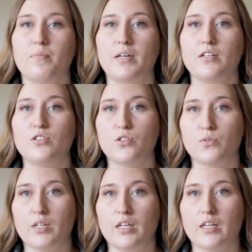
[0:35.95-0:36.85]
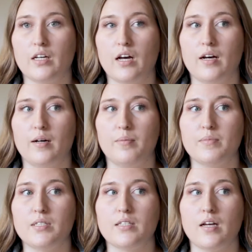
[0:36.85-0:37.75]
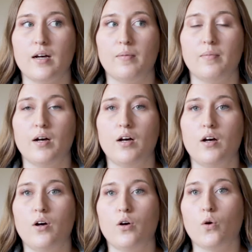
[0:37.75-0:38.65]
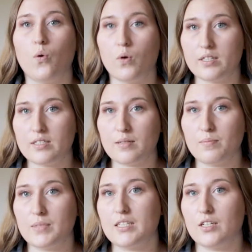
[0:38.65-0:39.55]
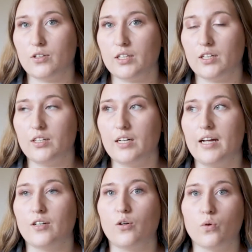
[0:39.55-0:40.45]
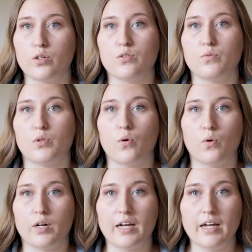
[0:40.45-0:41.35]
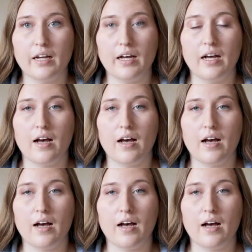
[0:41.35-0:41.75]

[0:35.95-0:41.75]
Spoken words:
been doing some course material and course recording